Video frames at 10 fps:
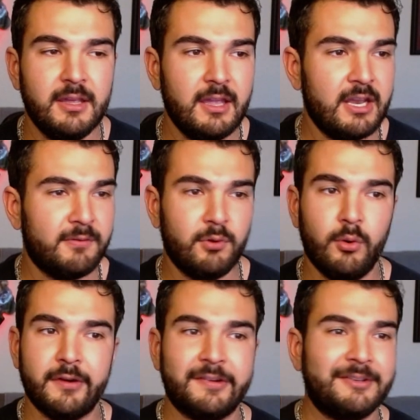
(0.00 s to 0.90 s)
And of
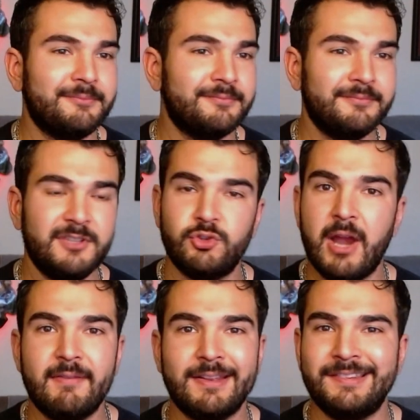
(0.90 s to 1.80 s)
course, you
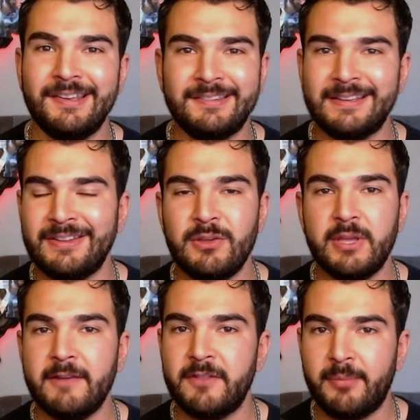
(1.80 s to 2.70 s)
drive consistently, you
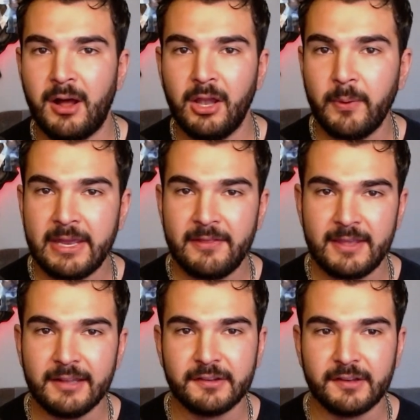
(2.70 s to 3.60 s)
give the ball away in the
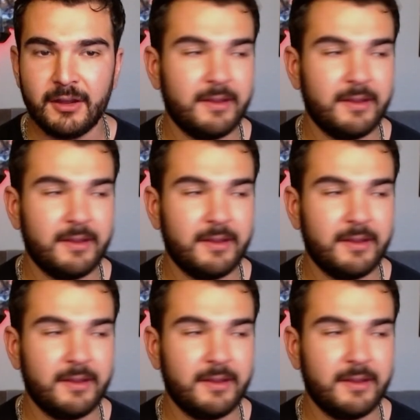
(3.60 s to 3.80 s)
end zone.